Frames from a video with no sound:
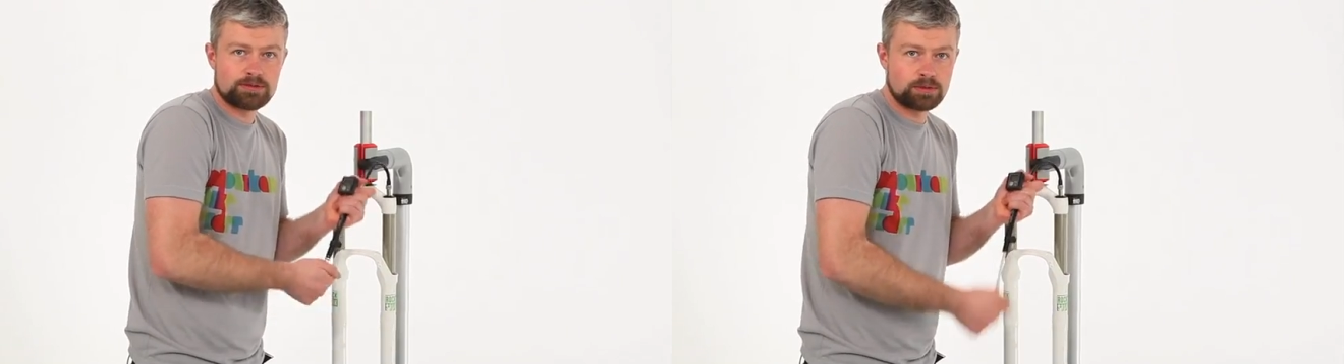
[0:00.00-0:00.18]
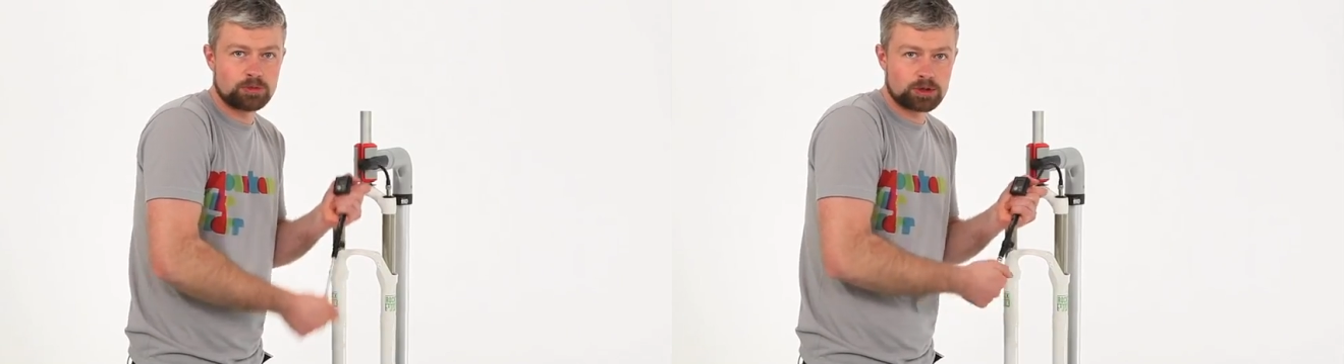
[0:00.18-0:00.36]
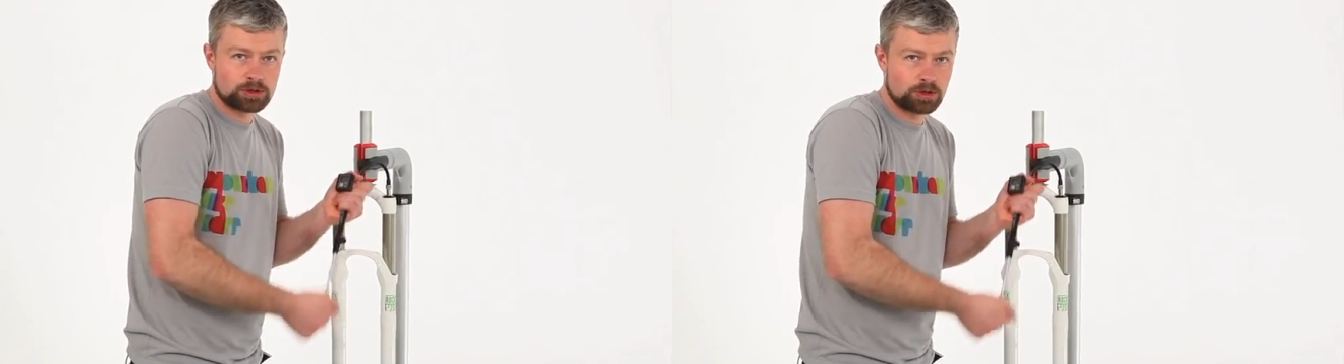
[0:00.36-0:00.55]
from
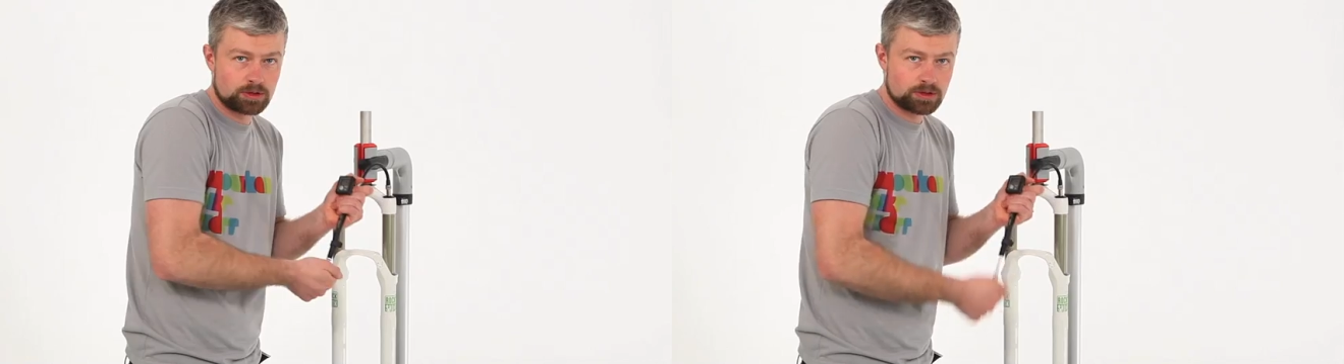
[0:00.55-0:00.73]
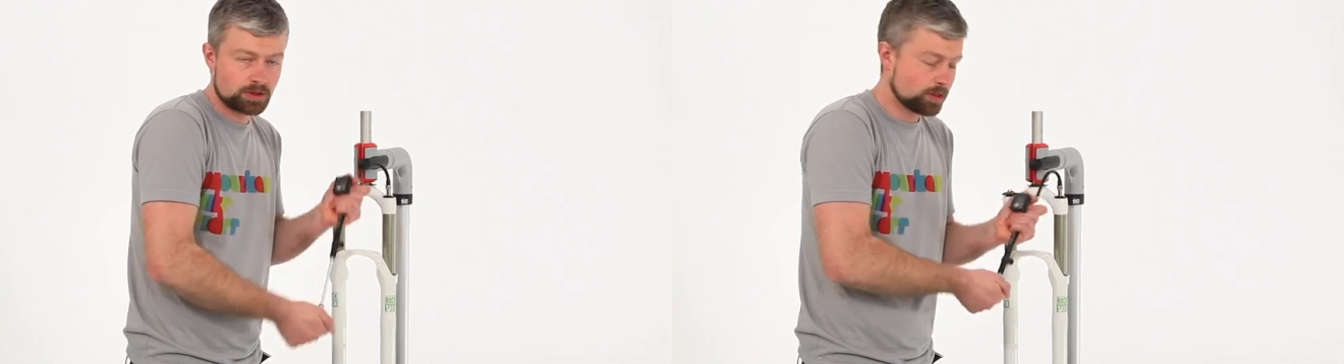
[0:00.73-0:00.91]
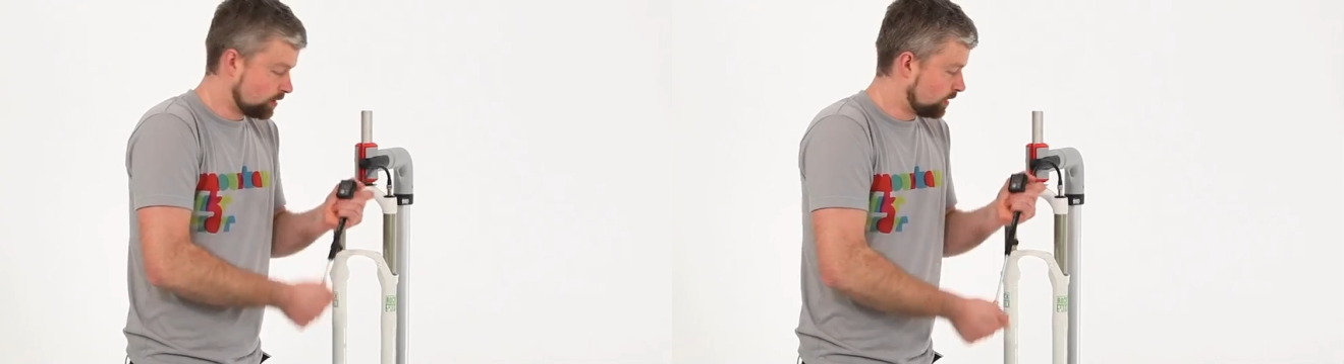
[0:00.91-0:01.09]

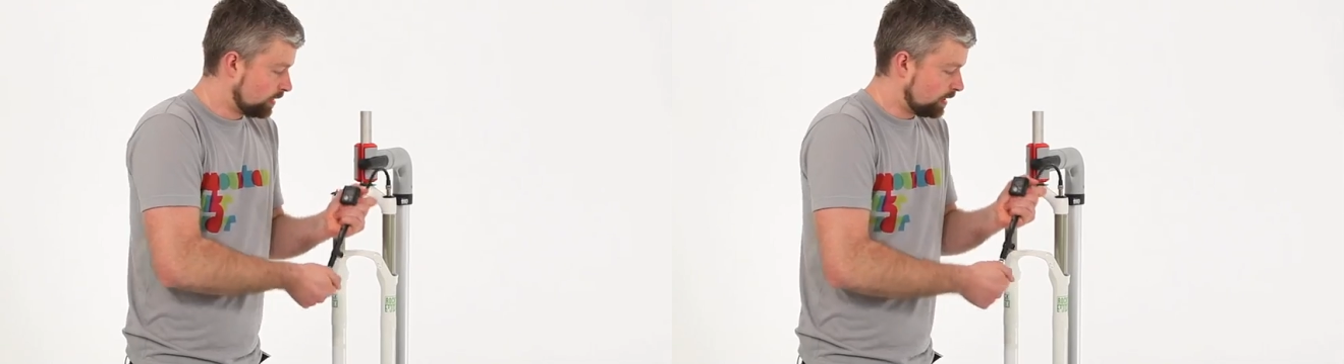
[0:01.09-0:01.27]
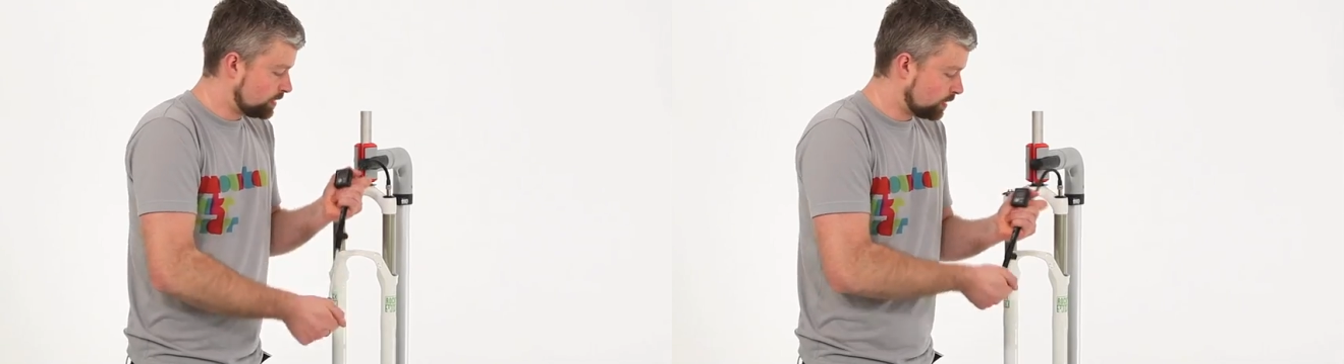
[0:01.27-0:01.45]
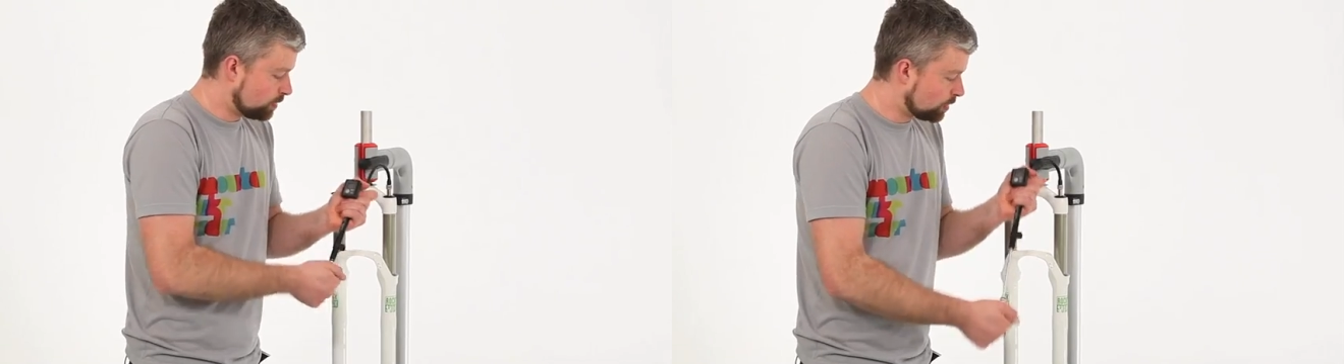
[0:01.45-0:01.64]
RockShox is
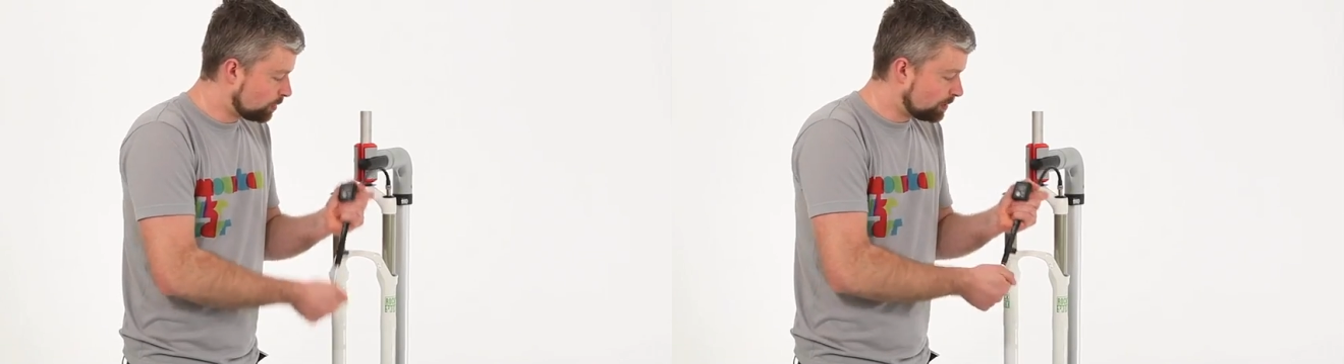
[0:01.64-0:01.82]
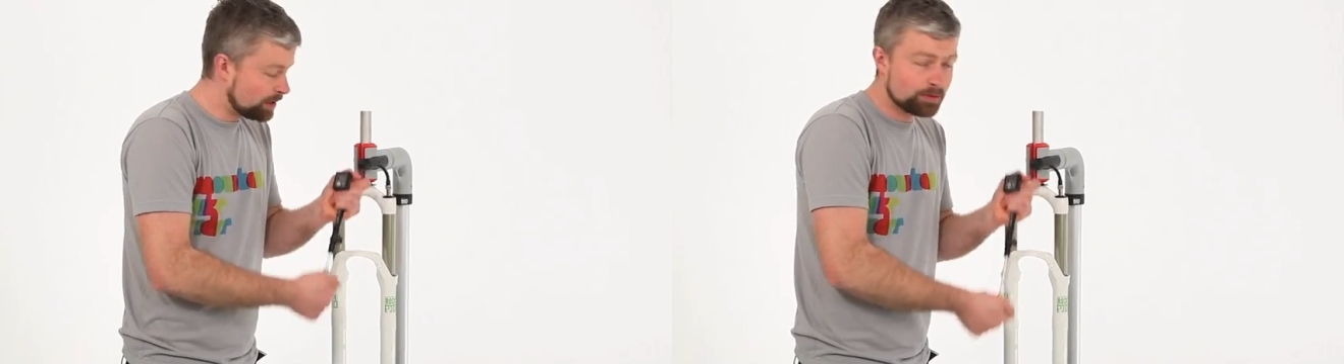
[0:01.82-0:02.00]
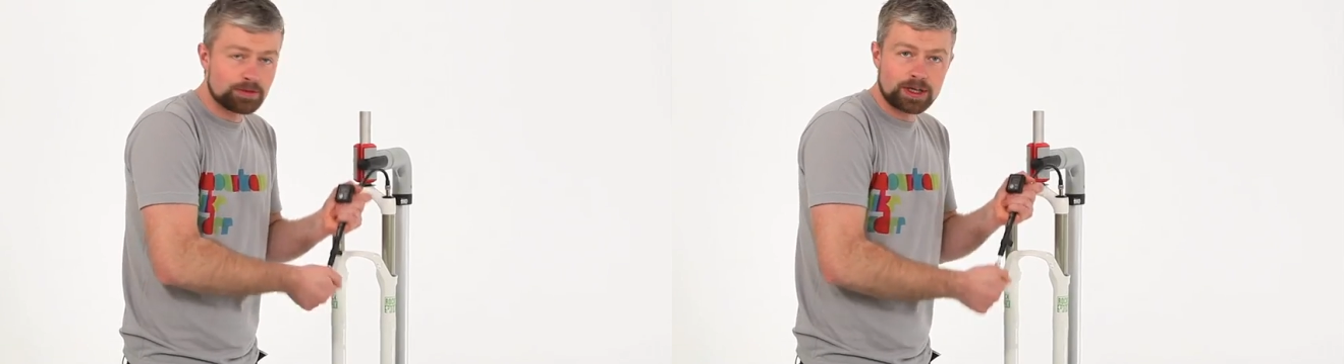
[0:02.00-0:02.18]
that you want to be
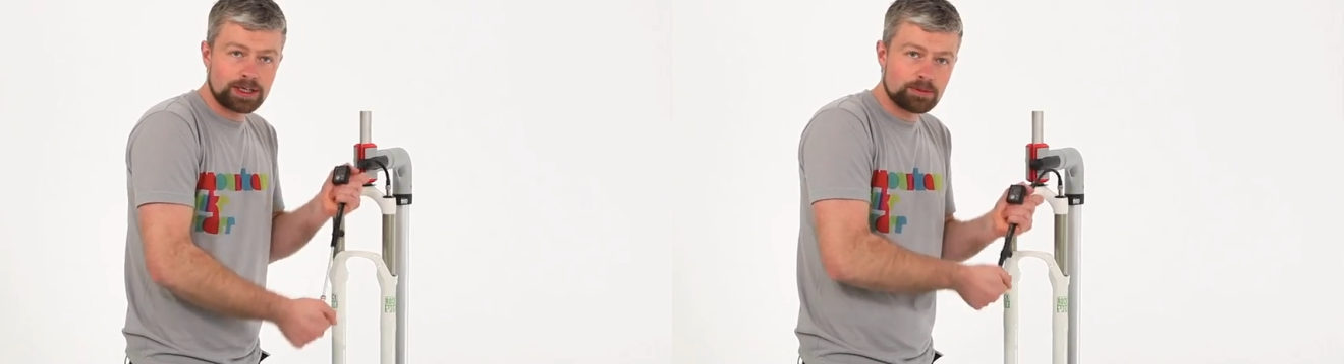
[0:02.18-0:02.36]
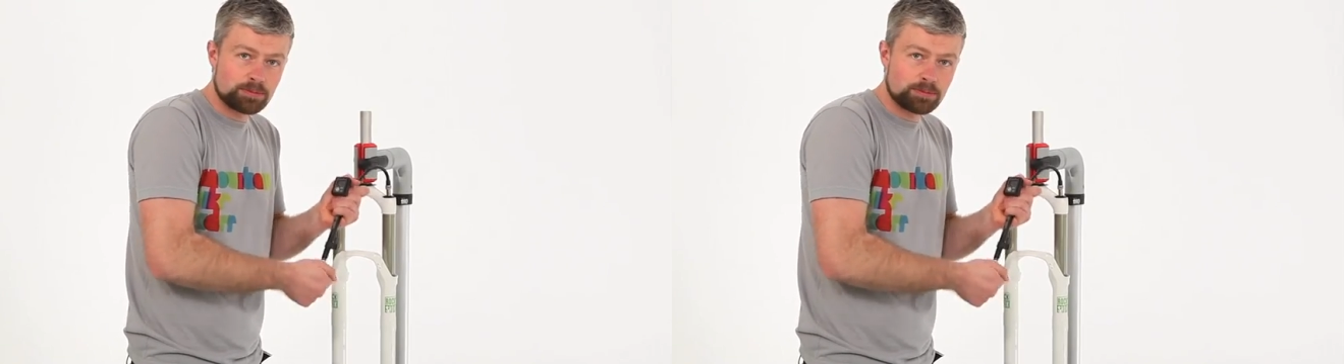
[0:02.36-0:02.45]
inflating the